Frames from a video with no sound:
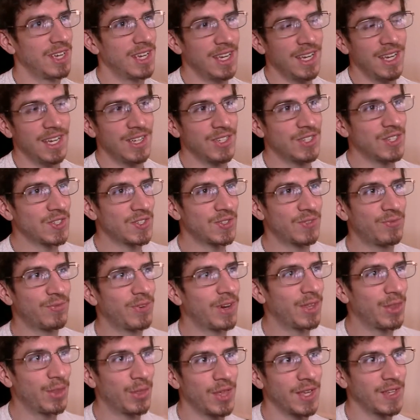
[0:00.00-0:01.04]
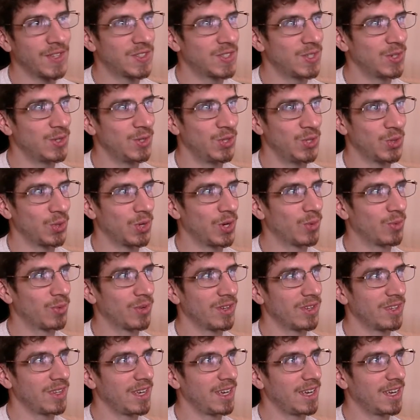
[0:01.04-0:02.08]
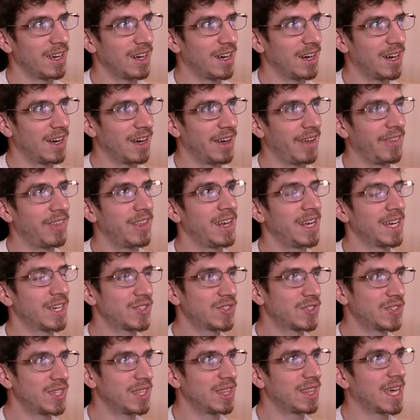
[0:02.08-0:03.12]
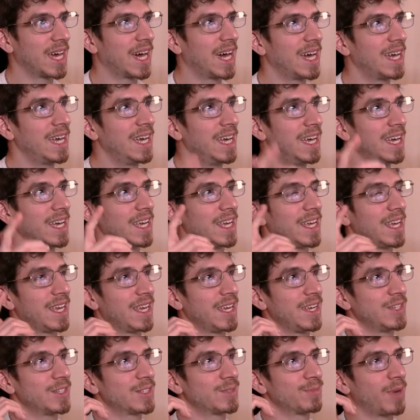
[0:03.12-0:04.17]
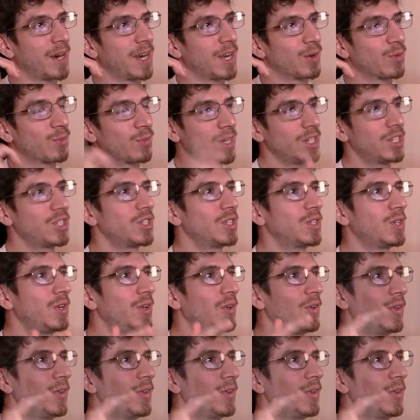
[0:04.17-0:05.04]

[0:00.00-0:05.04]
just fun things to enjoy, really. And the next to that is my original